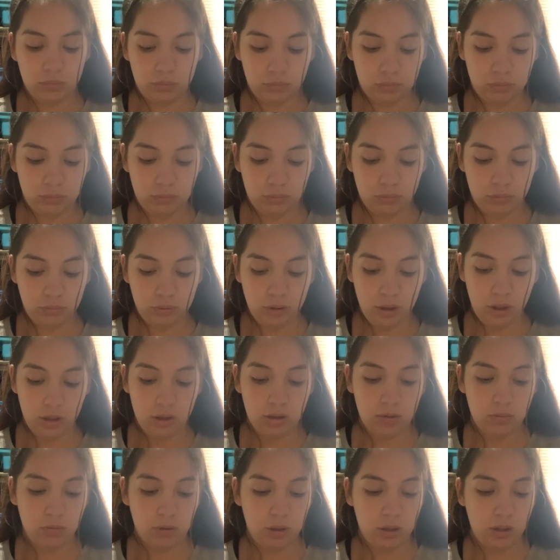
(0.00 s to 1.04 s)
This one
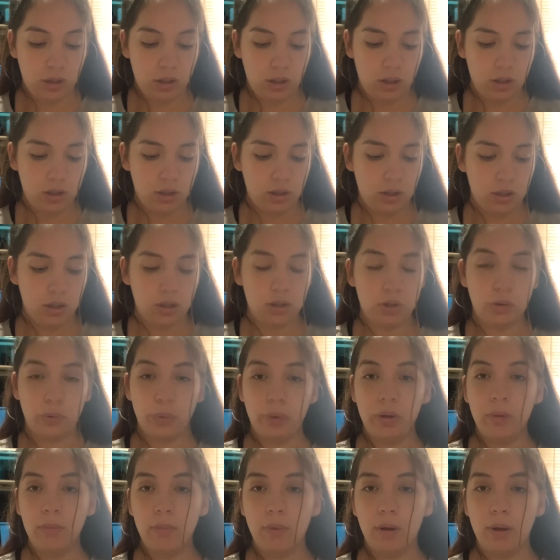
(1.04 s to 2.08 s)
is 3
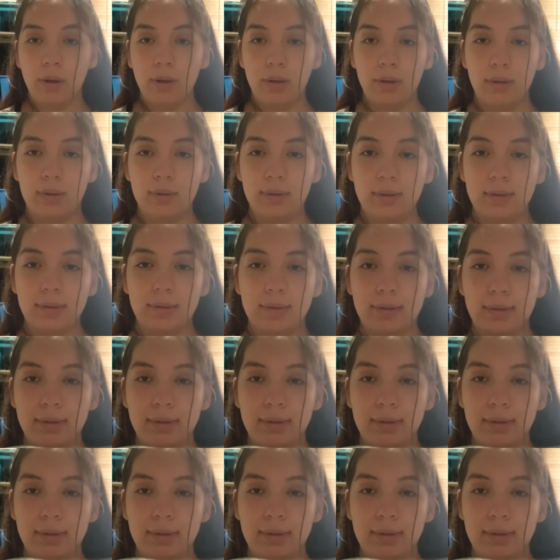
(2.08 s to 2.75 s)
months.